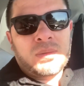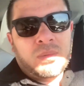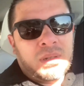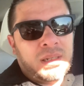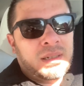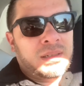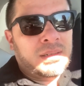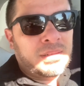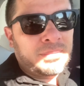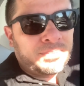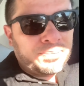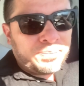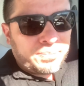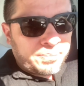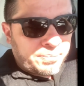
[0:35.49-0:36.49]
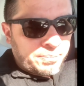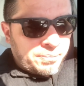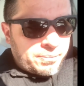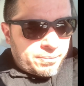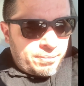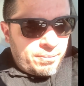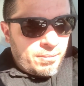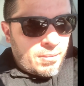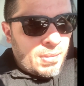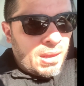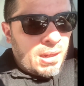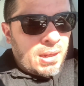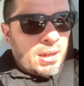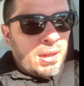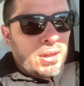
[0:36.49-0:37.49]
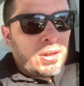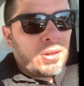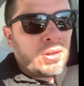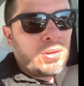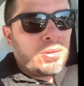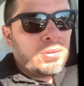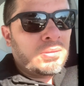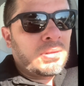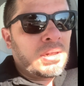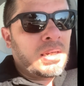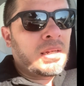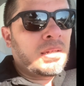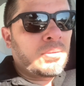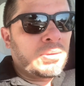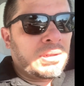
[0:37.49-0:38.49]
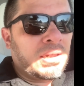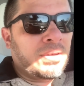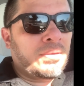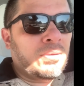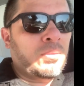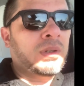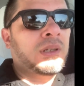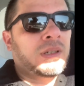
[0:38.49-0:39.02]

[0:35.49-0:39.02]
was, you know, uh, when it, with the